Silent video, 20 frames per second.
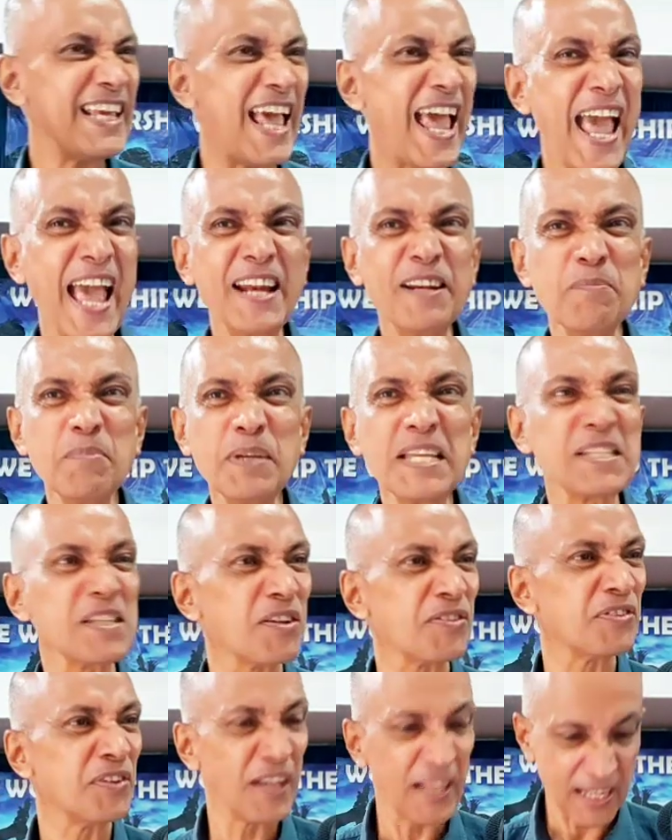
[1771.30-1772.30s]
the enemies
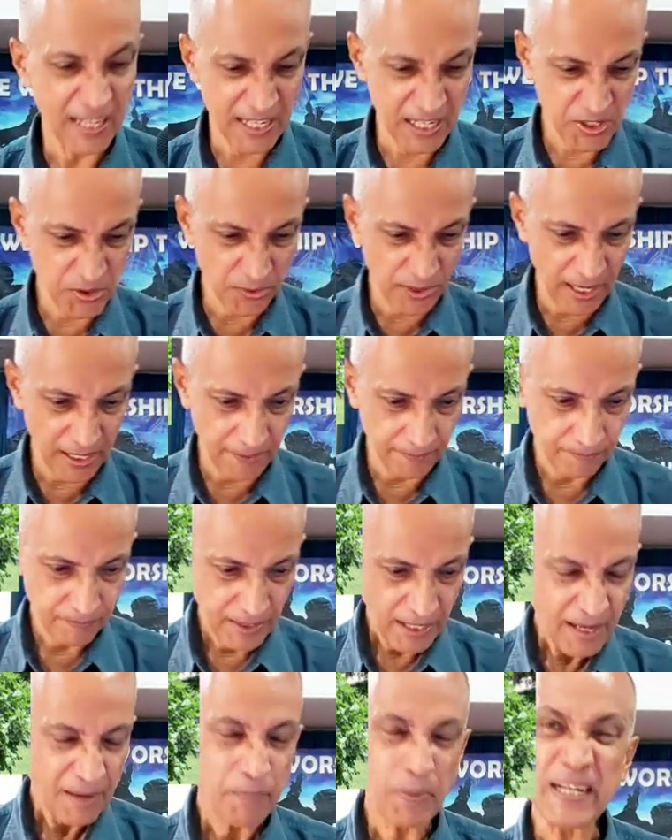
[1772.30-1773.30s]
of Israel.
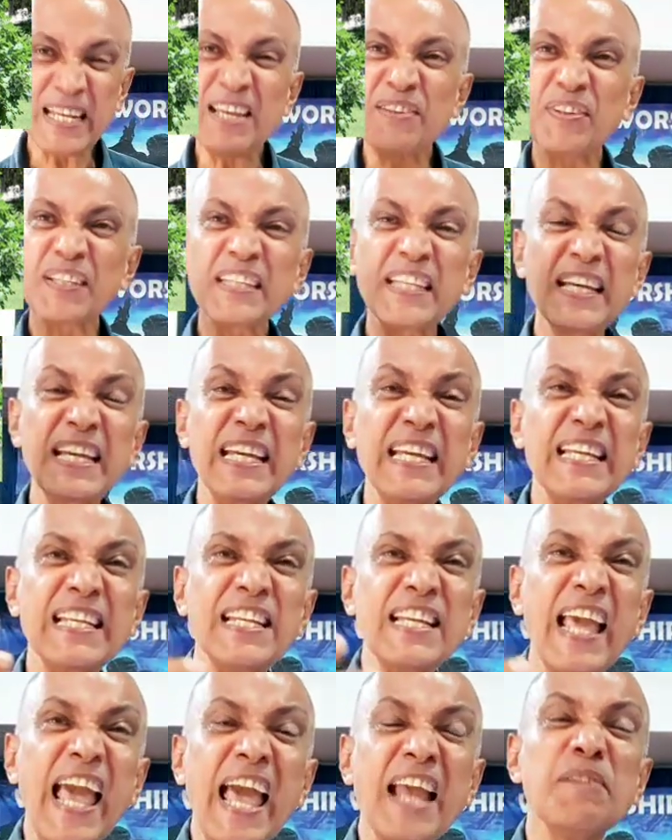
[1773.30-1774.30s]
But even the
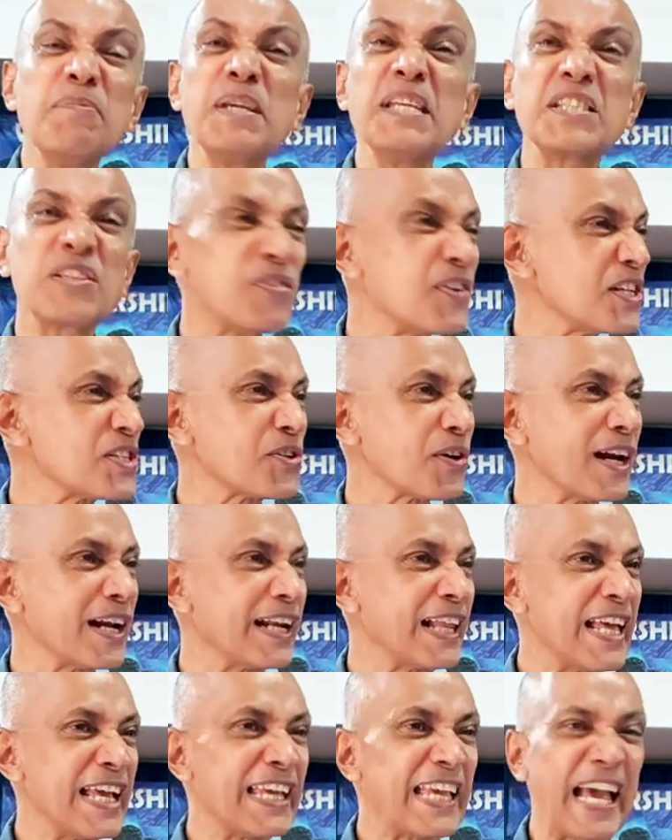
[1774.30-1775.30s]
enemies of Israel
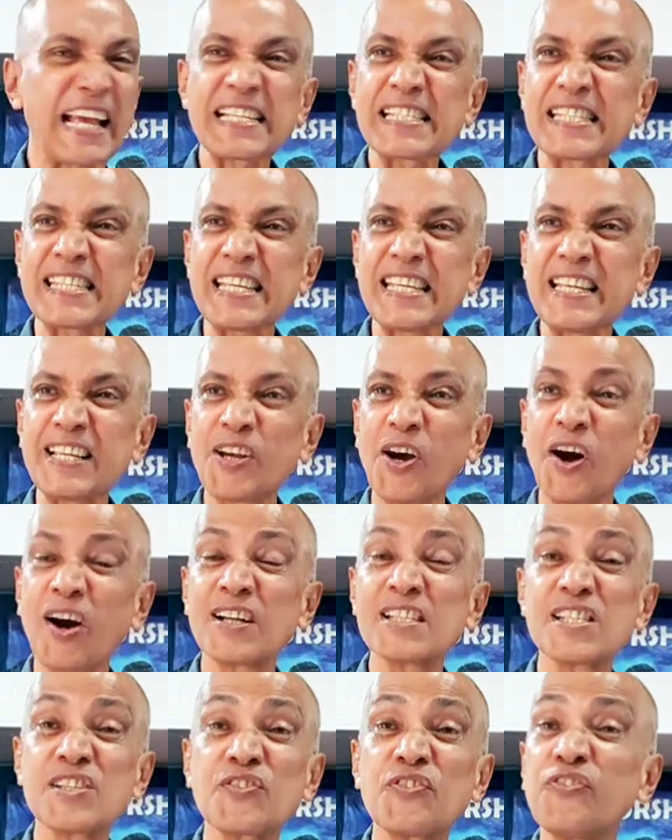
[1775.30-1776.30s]
can see
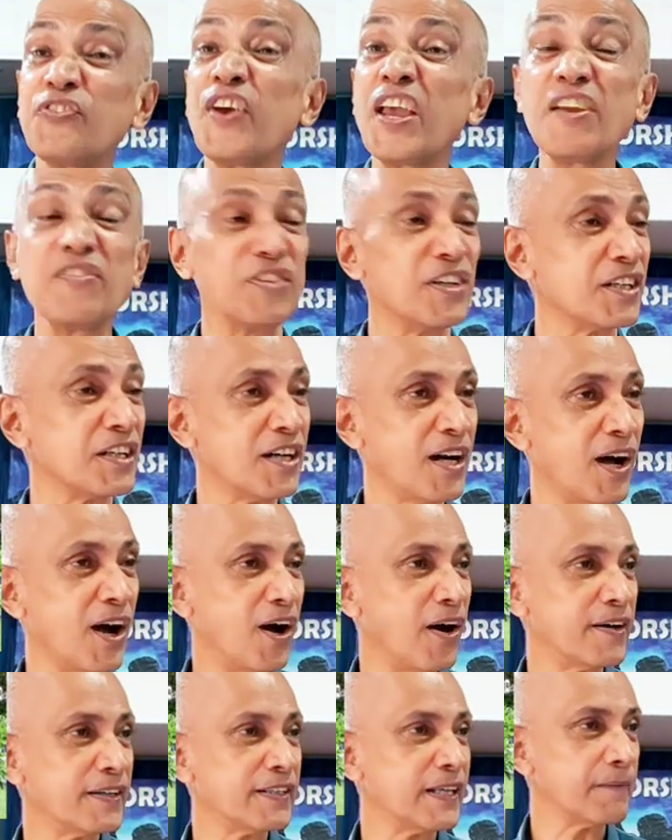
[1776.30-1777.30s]
God's favor
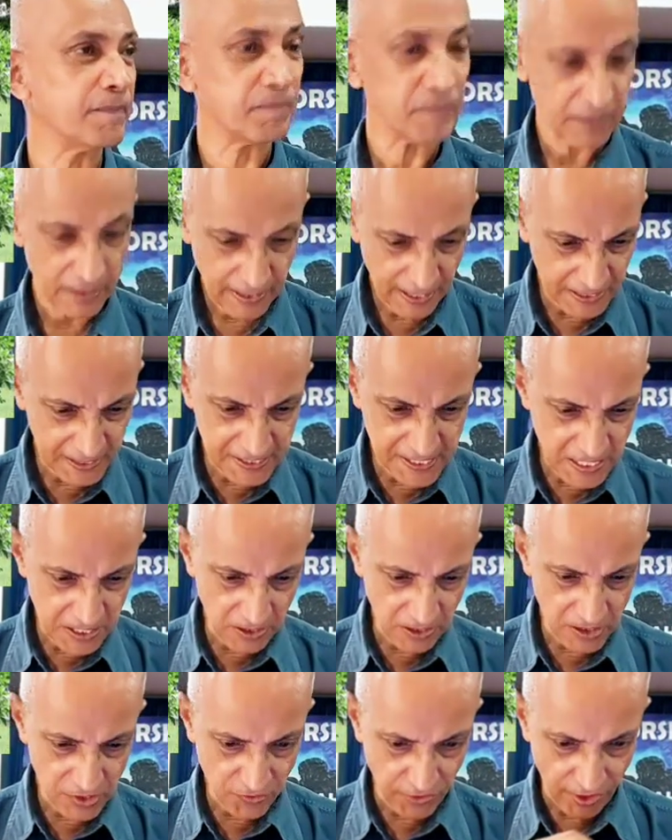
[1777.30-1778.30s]
on them. They can see
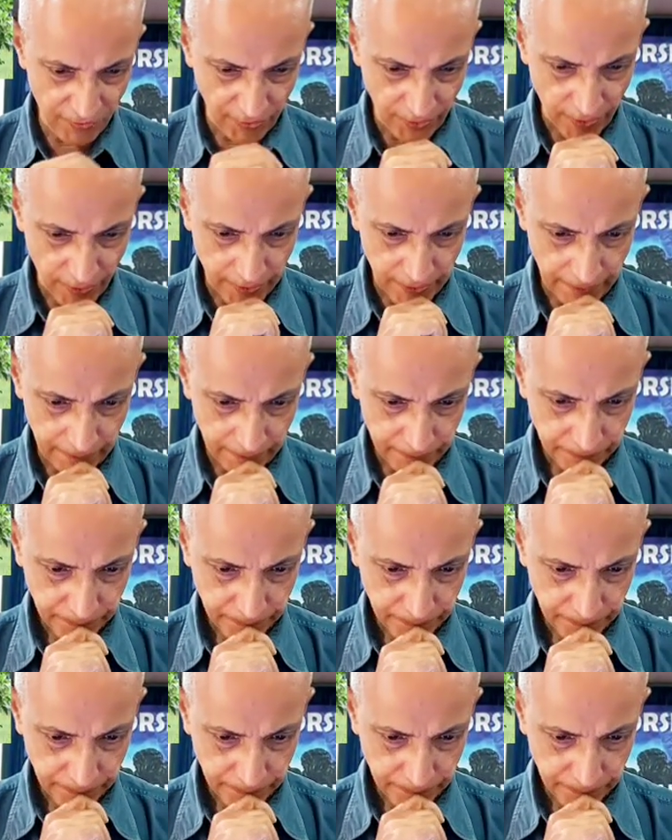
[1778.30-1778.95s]
God's favor on them.